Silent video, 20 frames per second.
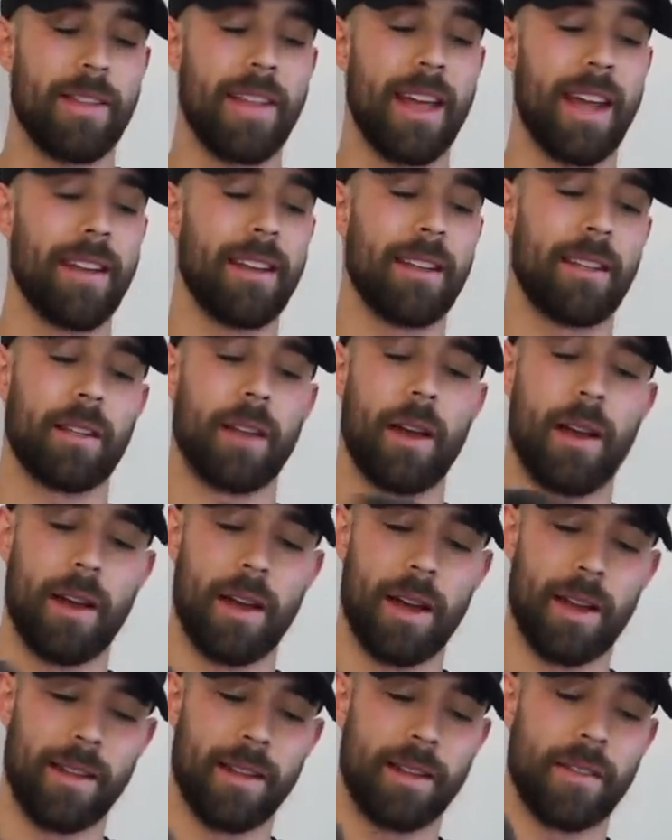Then it's
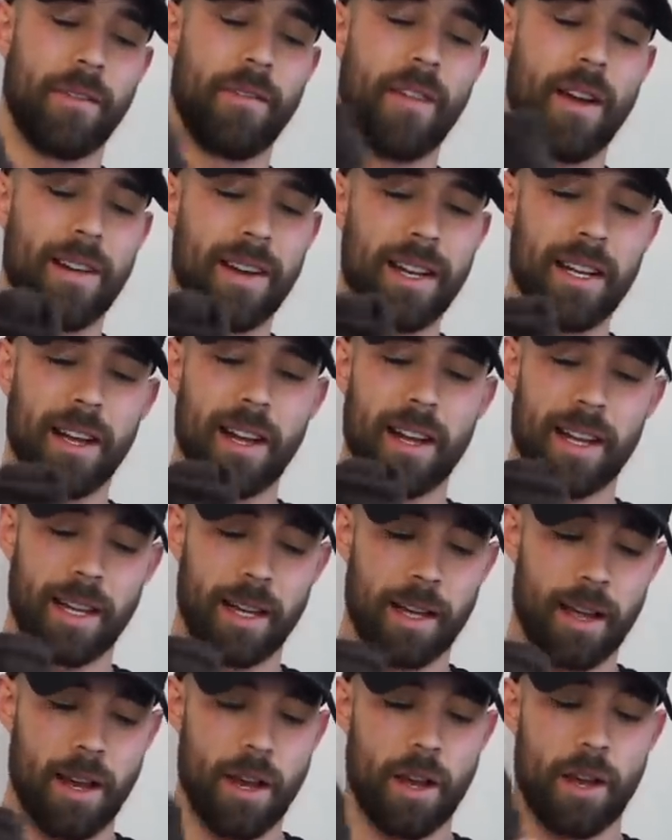a very
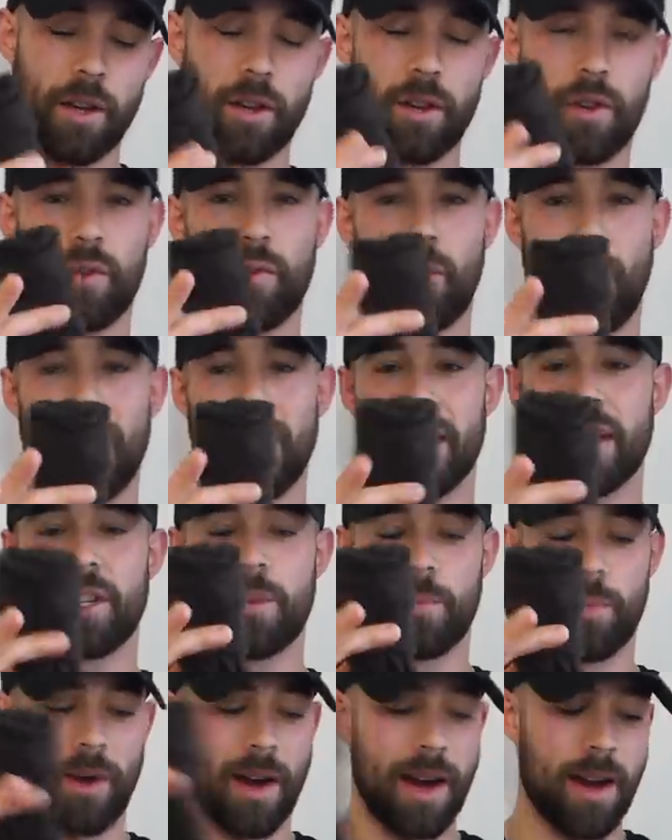like
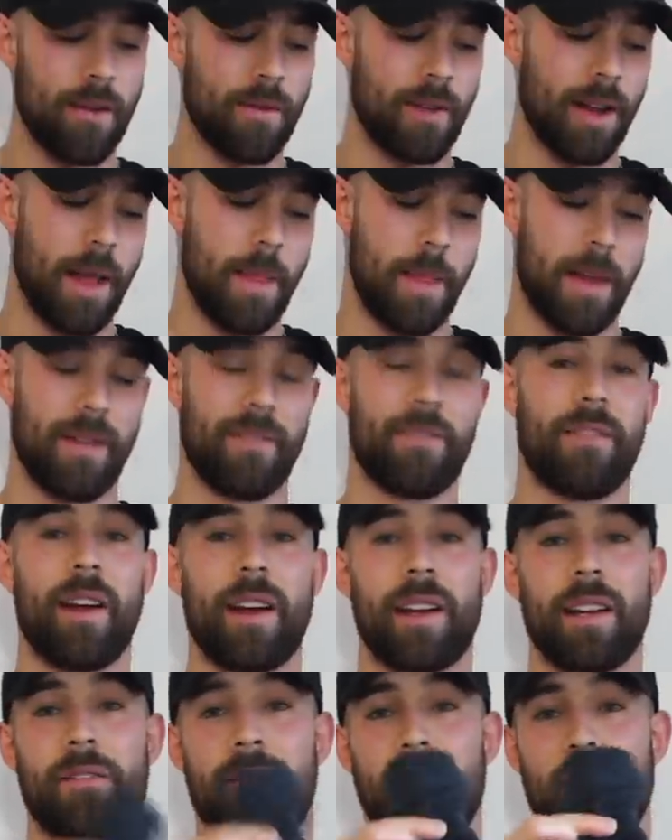grayish brown, and then
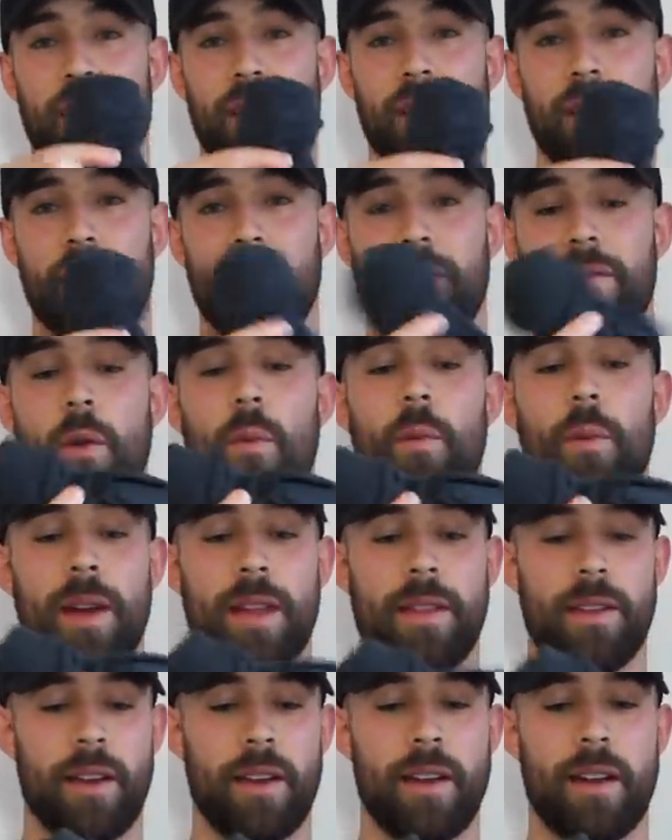finally finishing it off
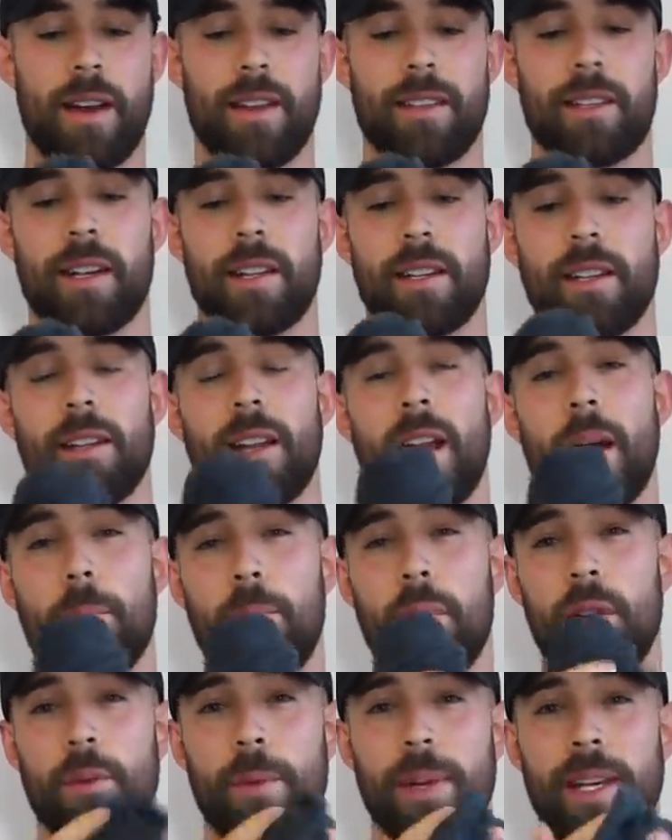with a nice kind of like
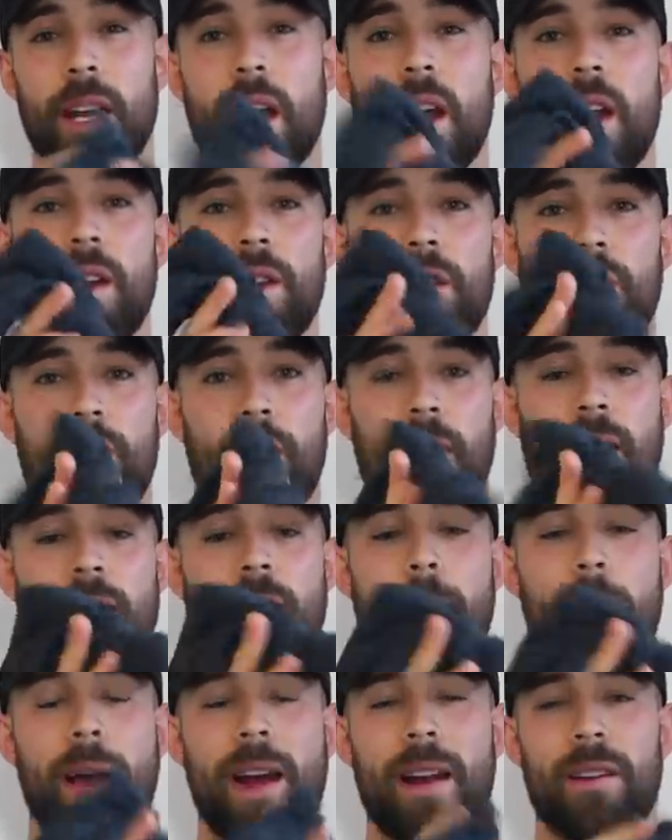bluey
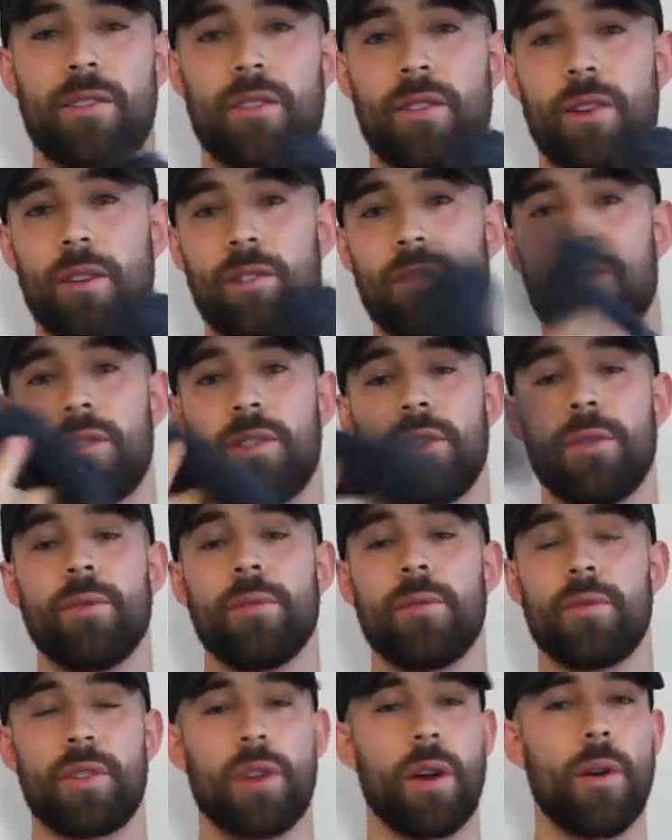gray pair of socks
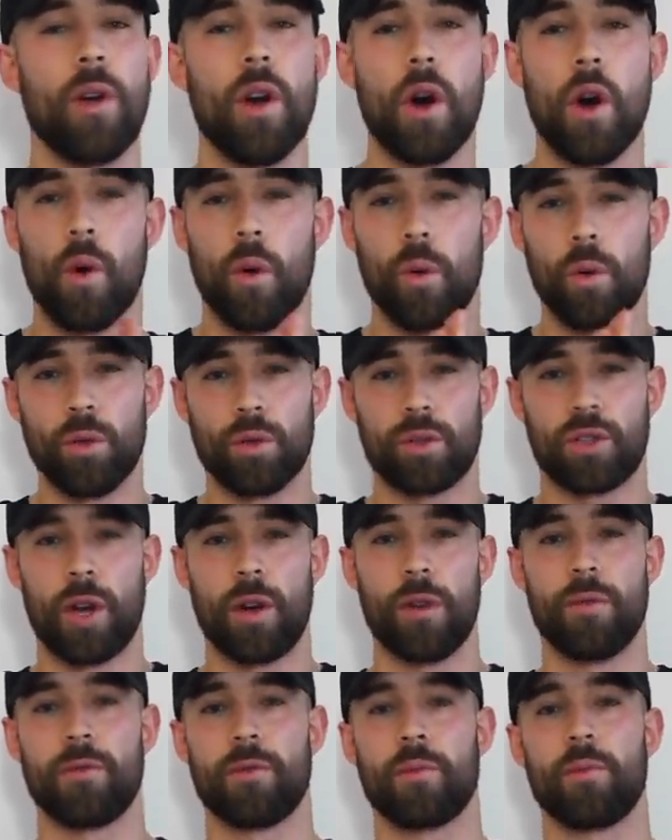too. So all
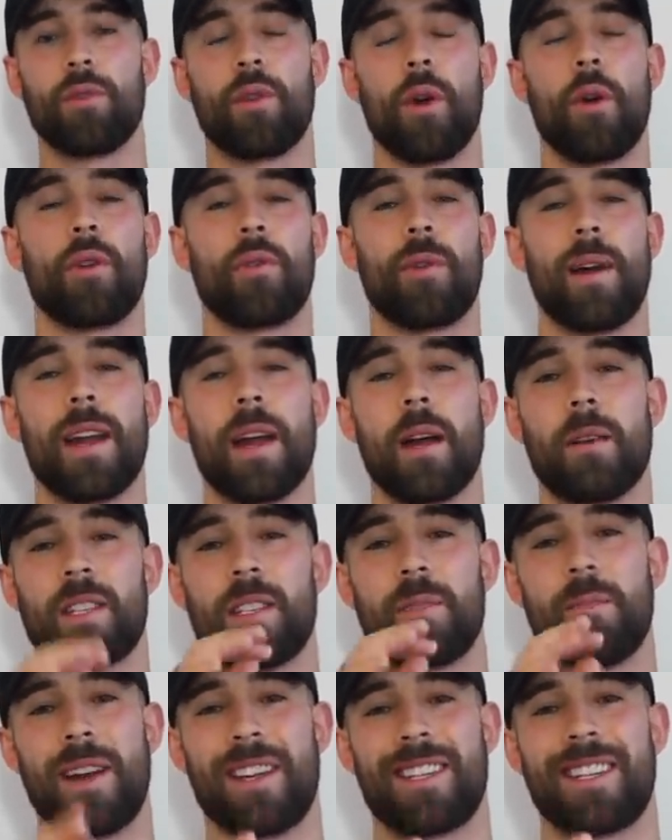tones will go great,
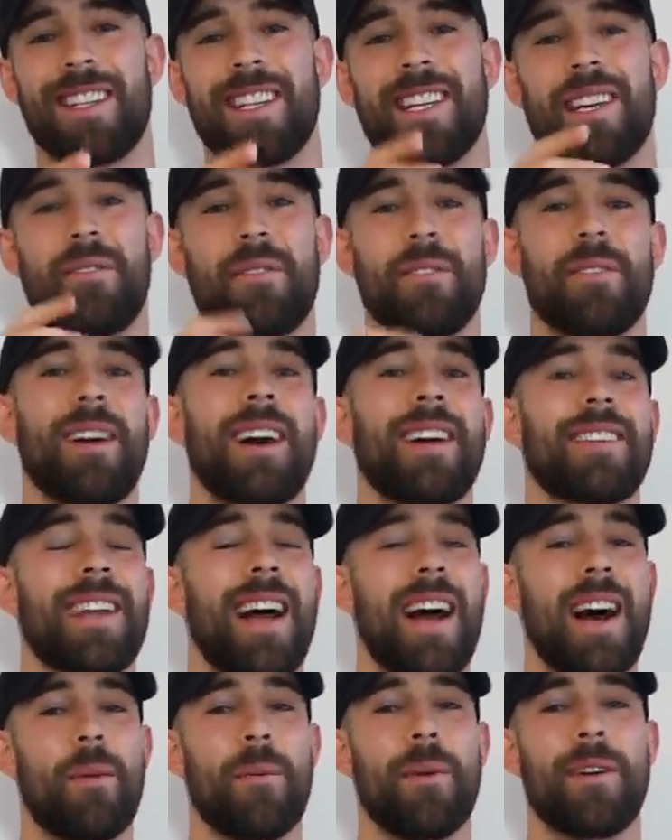especially if you guys
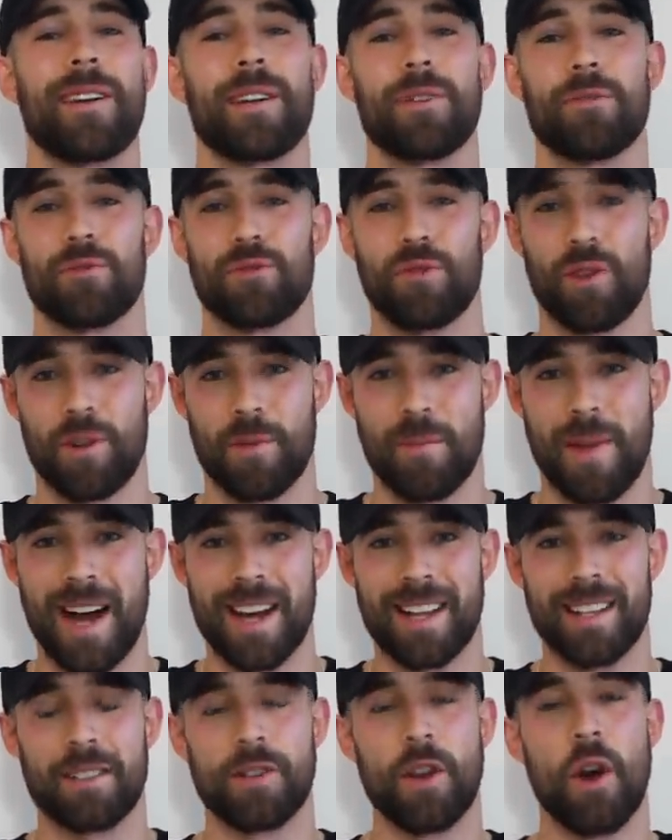are wearing your Doc
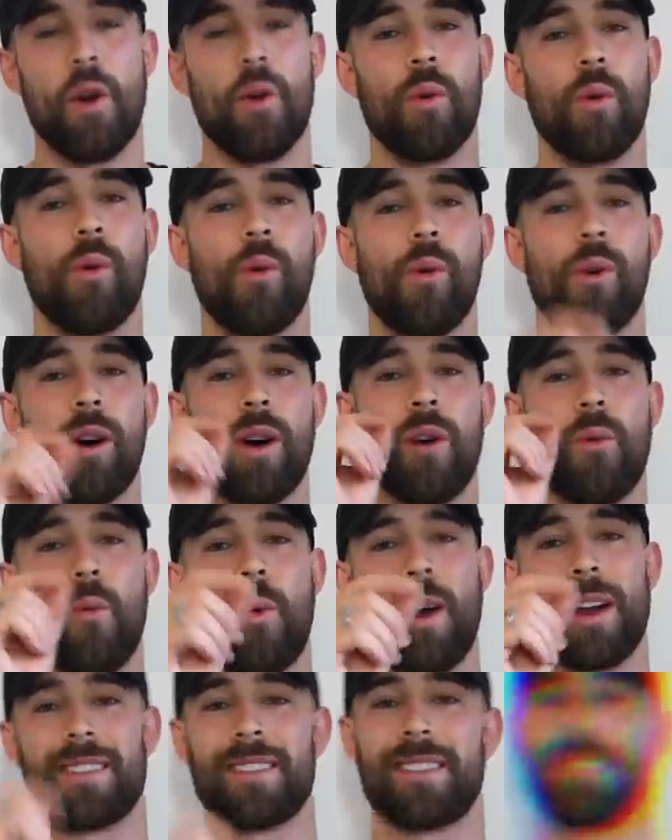Martens or
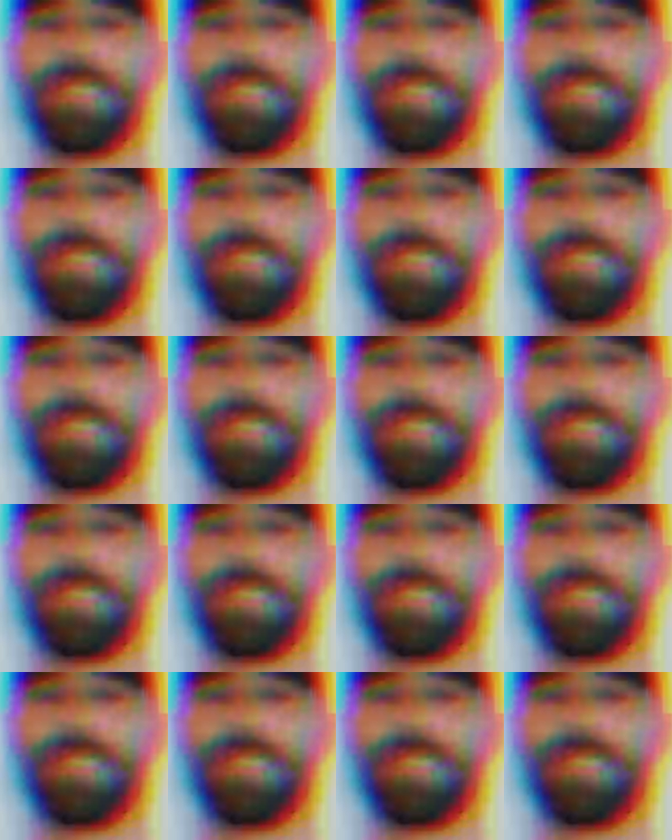white